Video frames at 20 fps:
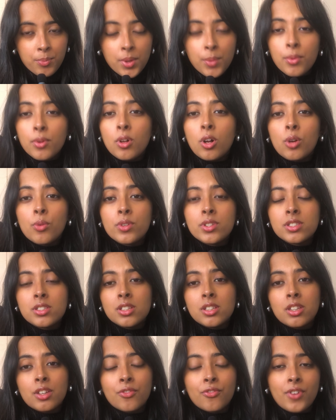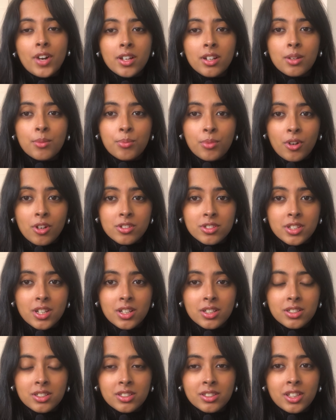People always see the final
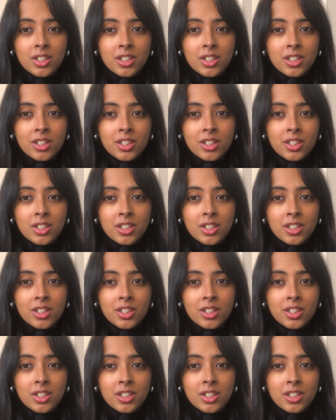project.